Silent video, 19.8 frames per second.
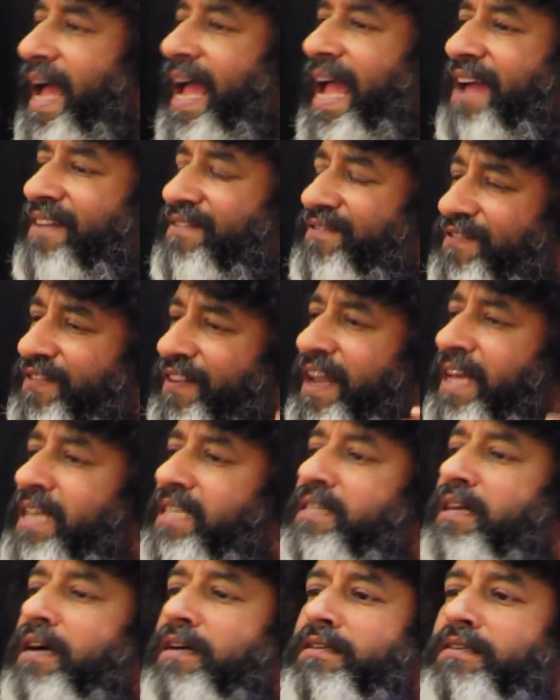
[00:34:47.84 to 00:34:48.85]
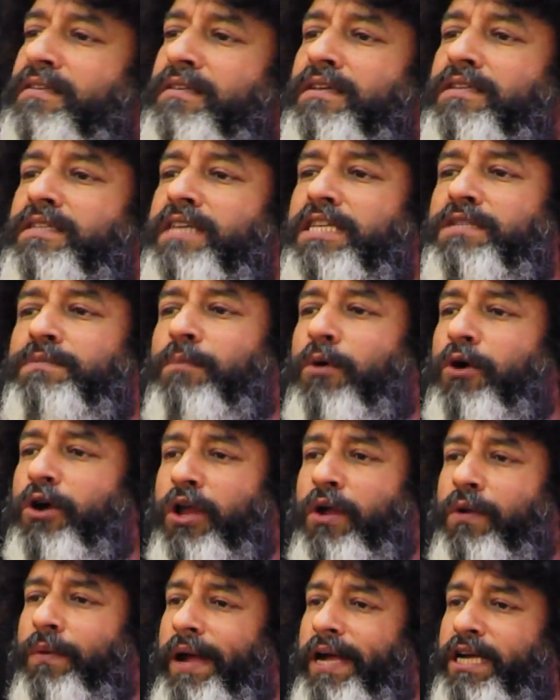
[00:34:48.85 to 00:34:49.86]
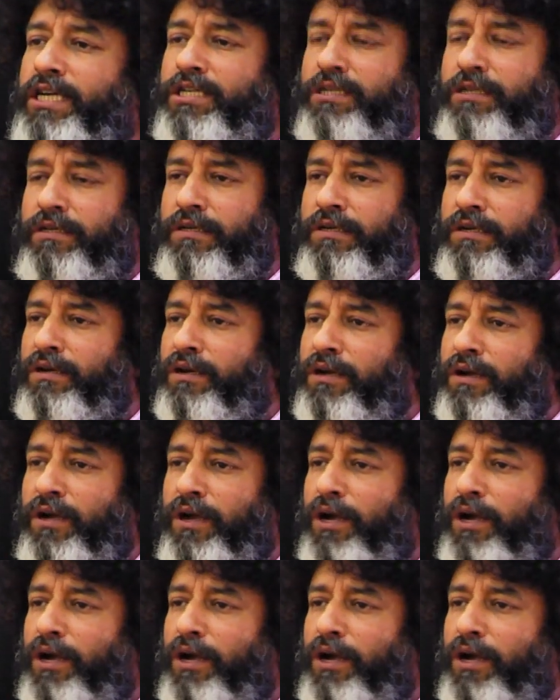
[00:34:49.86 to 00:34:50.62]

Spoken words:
every success as motivation.